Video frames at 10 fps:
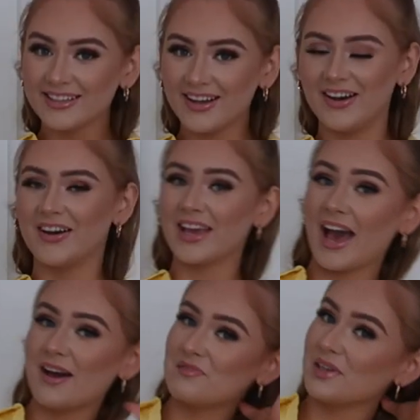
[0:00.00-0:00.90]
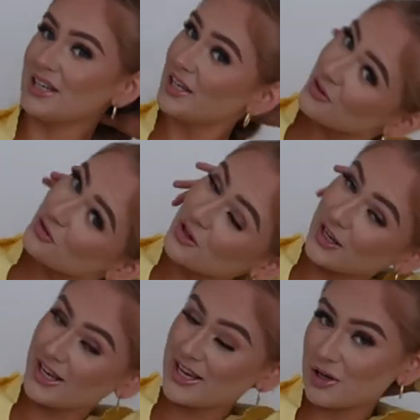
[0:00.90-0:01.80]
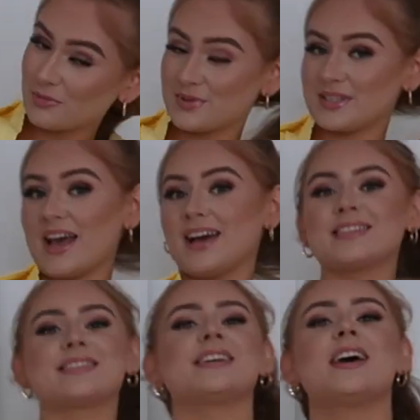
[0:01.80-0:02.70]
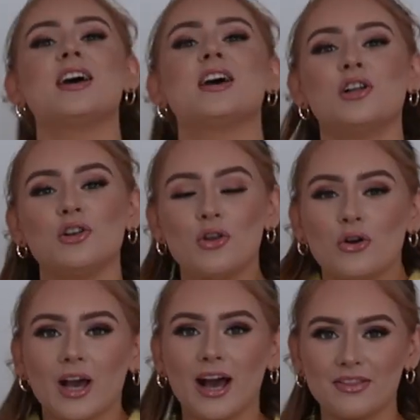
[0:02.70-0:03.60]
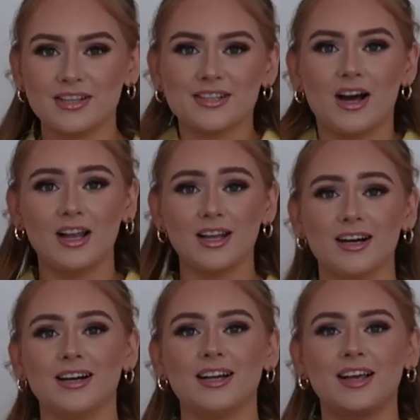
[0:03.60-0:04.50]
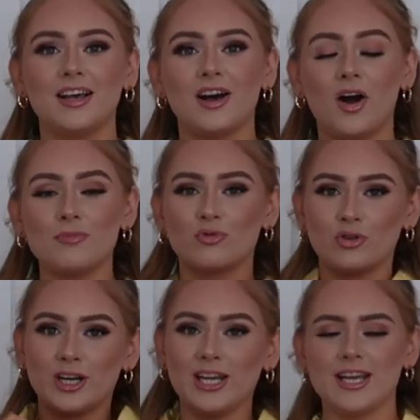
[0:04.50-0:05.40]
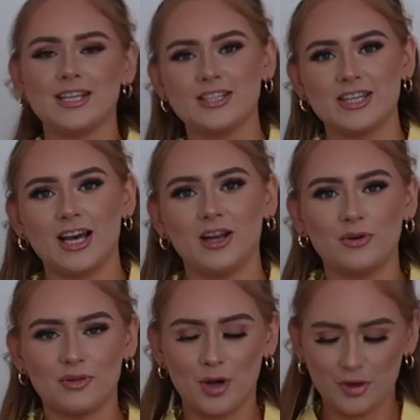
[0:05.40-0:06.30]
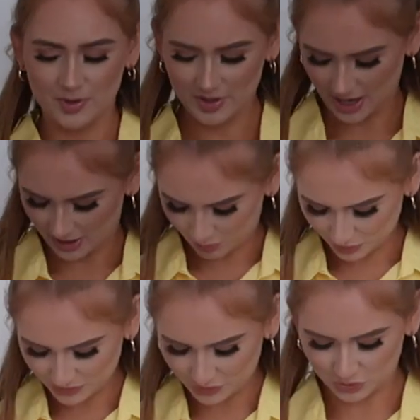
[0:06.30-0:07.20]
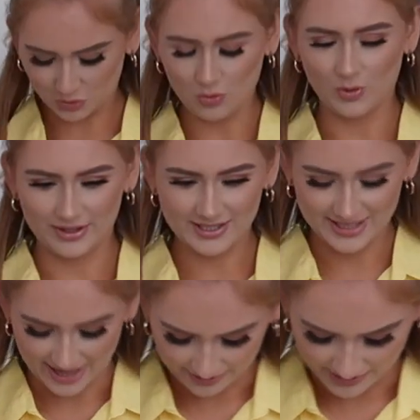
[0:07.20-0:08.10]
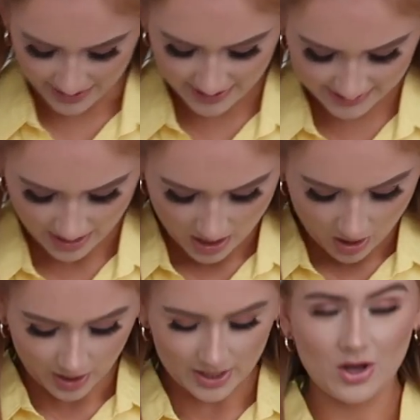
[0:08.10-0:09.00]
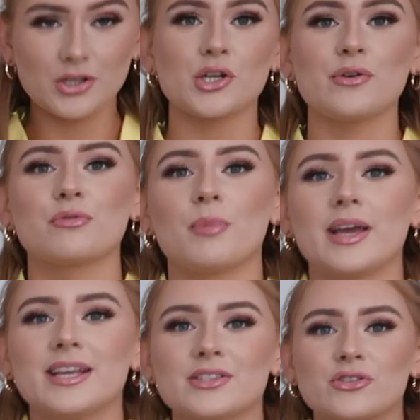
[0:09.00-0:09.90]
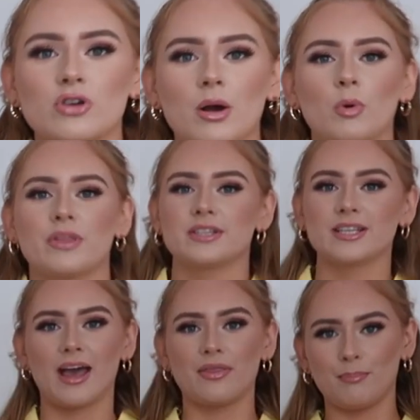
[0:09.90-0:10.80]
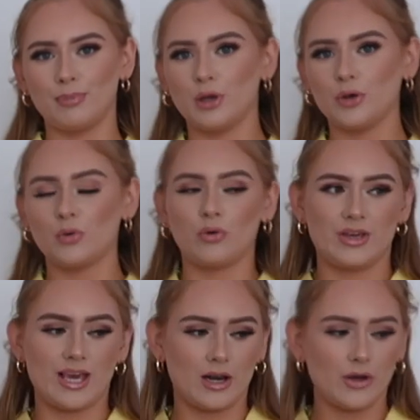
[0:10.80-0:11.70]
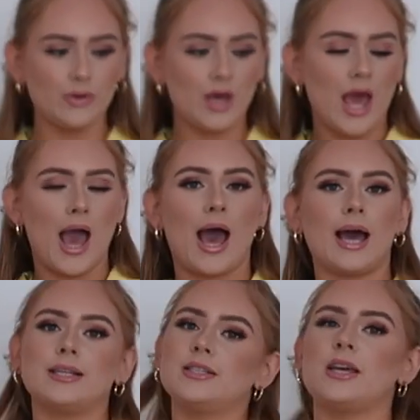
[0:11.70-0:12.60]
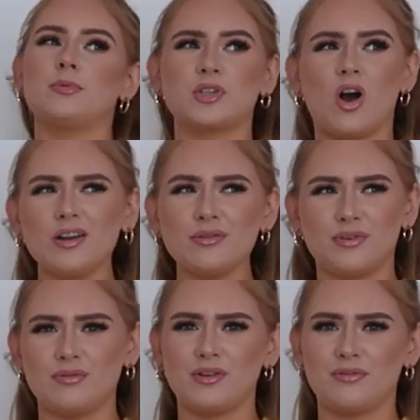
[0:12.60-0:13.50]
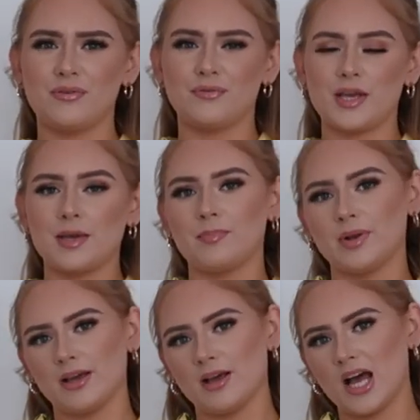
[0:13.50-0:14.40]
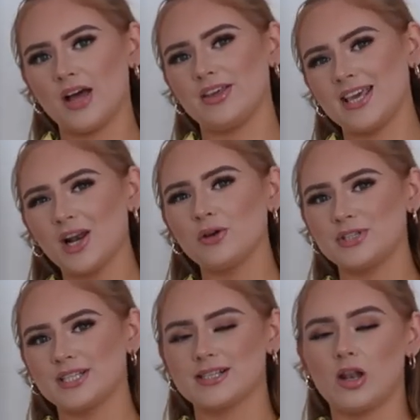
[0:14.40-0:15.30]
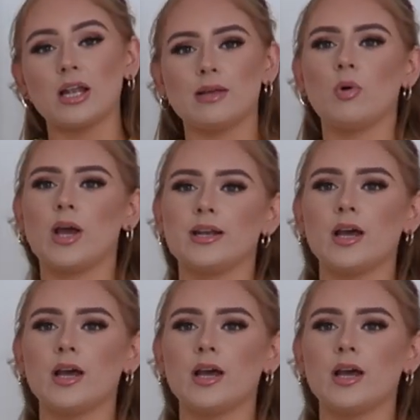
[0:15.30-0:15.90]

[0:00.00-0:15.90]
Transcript: I am literally obsessed. Look at this colour. I'm really into yellow at the moment, and I wasn't sure whether to get this. I asked over on my Instagram whether to get the blue or the yellow, and it was kind of fifty fifty, but it, uh, the yellow did slightly win,